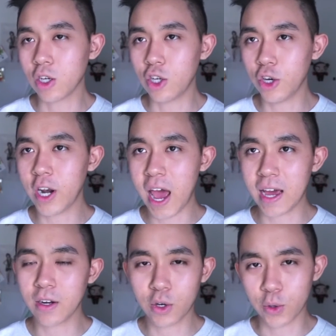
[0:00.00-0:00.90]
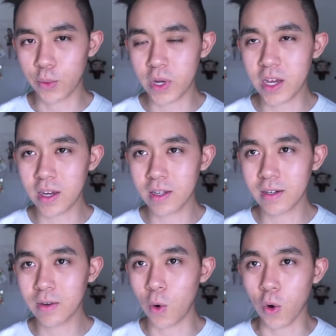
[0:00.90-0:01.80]
good at
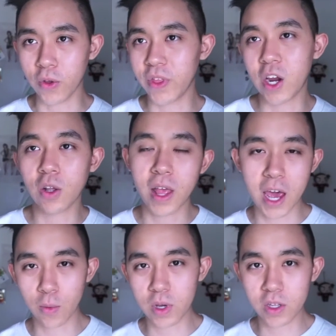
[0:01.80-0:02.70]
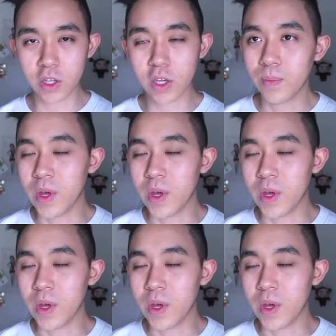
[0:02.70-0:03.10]
Korean or their language.